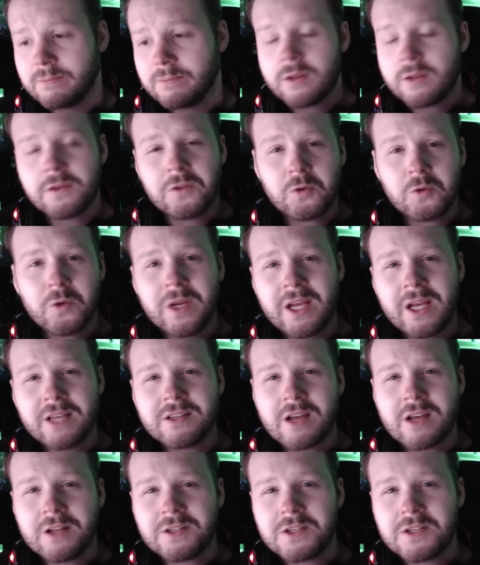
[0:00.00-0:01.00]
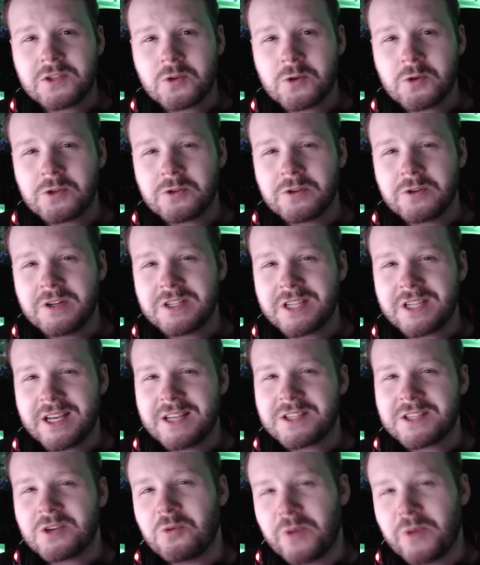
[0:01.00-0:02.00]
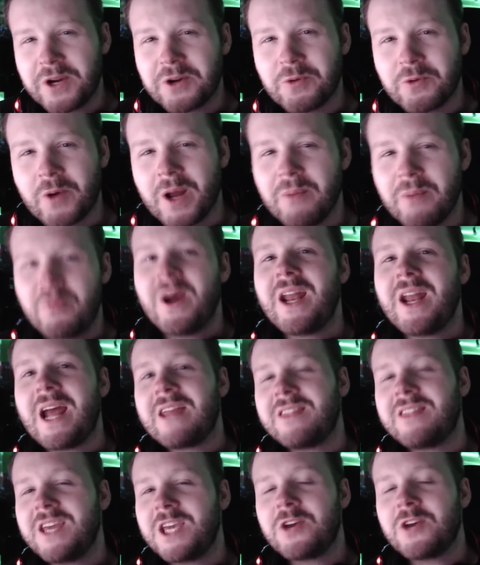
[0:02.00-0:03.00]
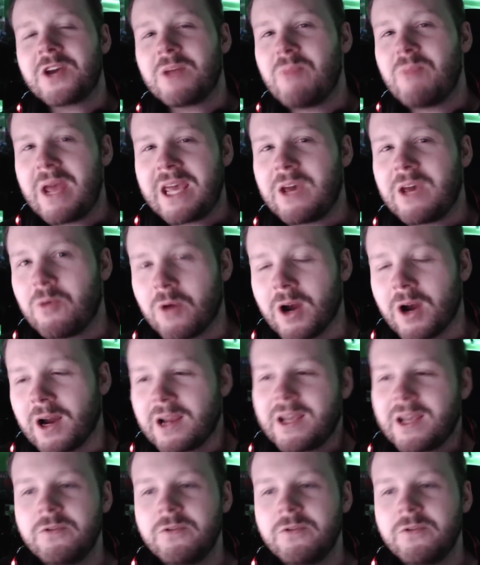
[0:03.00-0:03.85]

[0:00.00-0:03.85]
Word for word: The three Exalted Sorcerers is a weird one, but I think you can make it work.